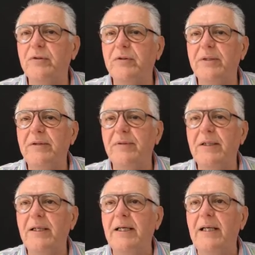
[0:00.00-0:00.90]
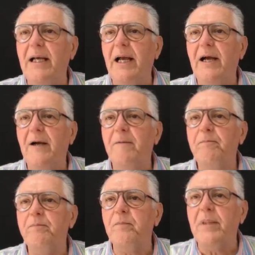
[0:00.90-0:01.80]
Retriever,
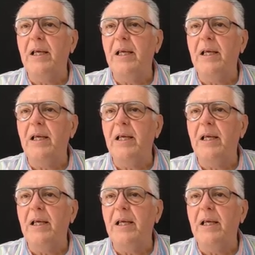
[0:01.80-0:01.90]
um,